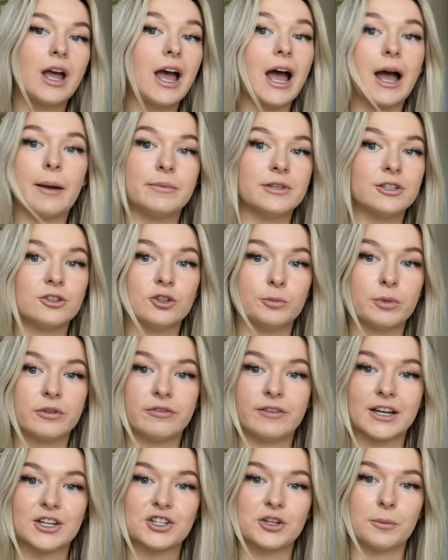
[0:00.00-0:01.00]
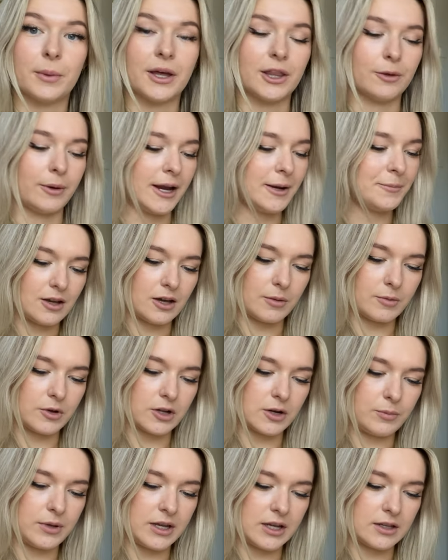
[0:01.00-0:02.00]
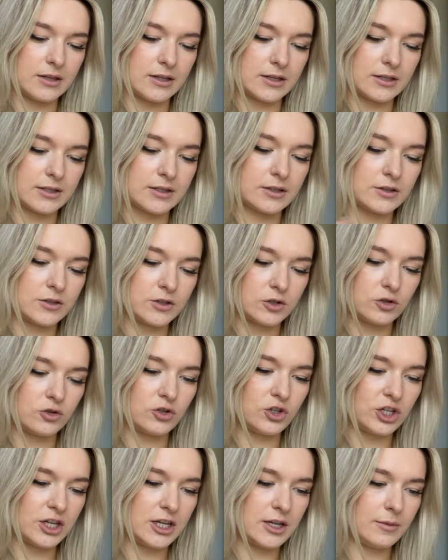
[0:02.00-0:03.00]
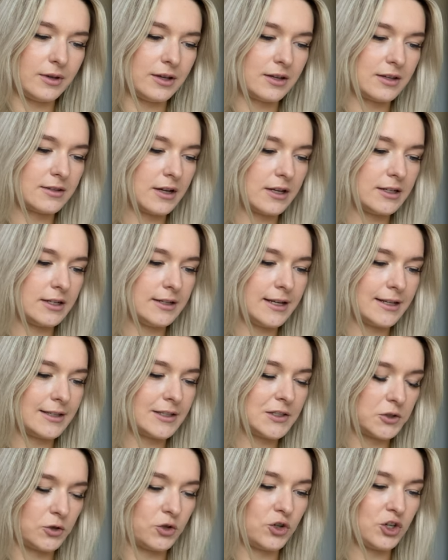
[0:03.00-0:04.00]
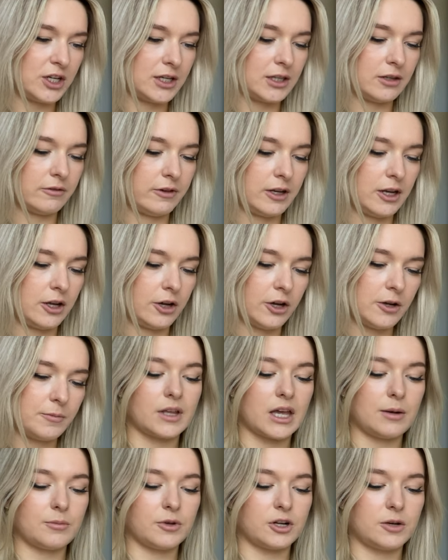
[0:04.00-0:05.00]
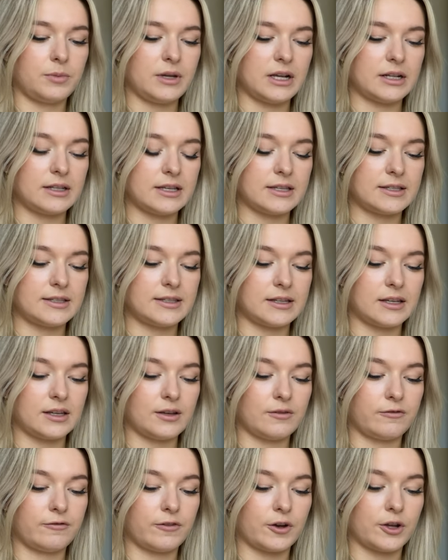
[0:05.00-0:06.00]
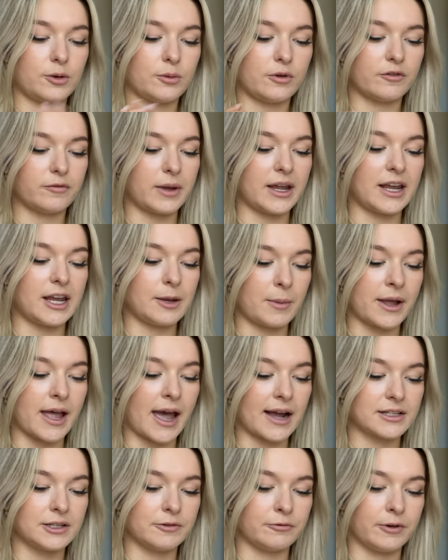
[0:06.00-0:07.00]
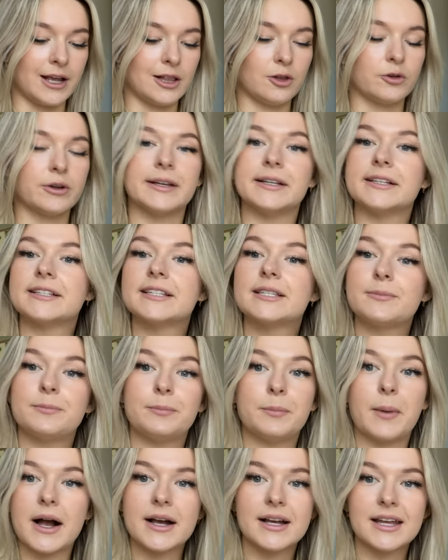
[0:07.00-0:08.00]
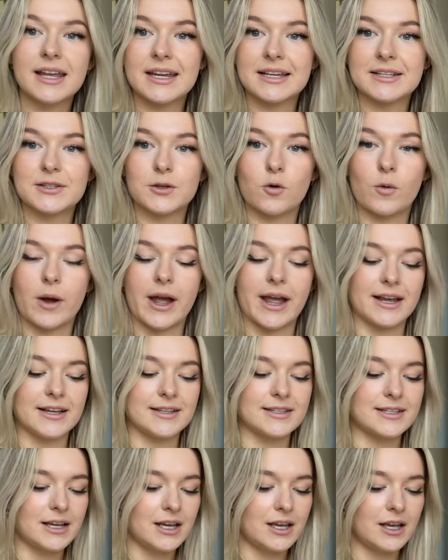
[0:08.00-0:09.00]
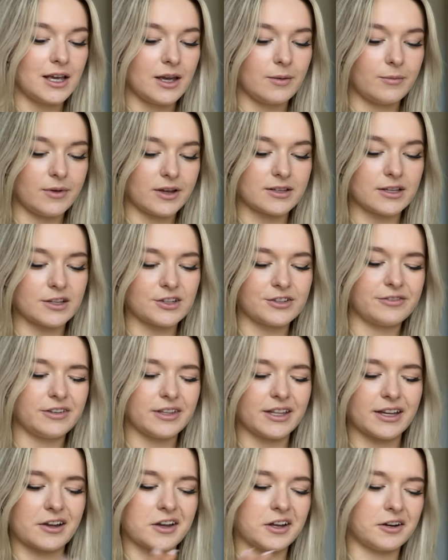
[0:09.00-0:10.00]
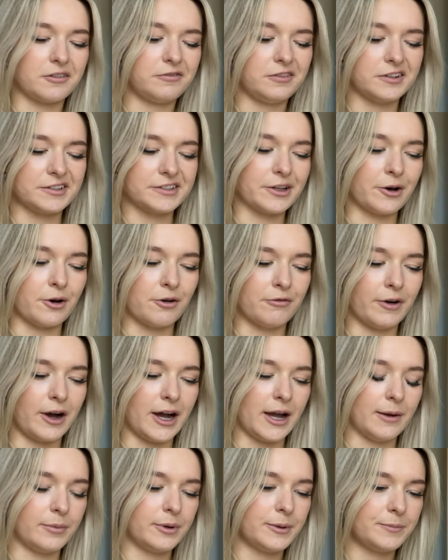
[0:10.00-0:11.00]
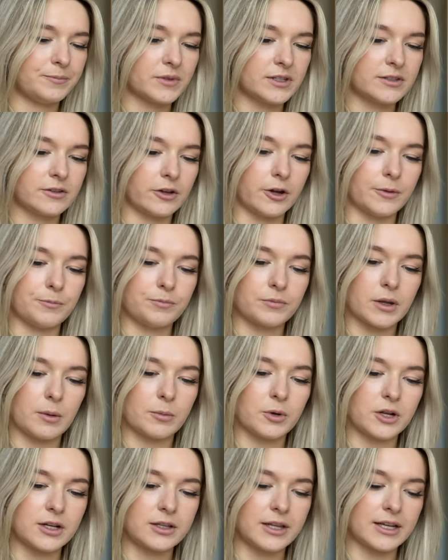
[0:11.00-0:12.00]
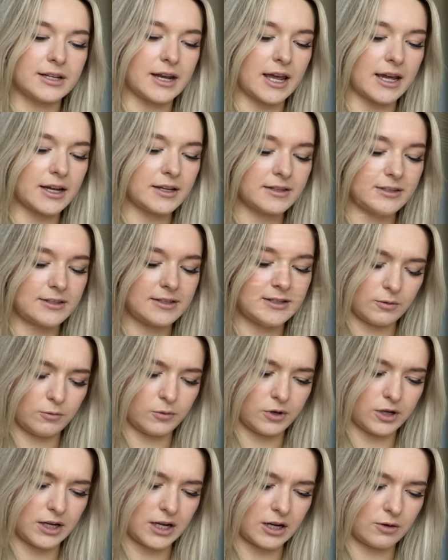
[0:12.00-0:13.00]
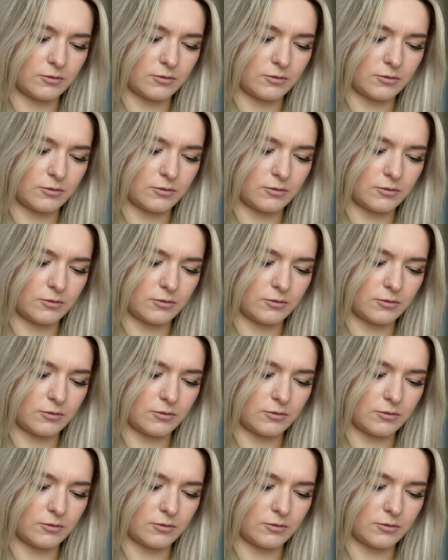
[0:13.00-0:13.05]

Absolute perfection, by the way. I'm going to pick this sushi because I did get sushi in the video. And I'm going to pick this photo of me in my activewear looking spunky as always because I just feel like it kind of fits the whole vibe. So I'm going to click next. We're going to get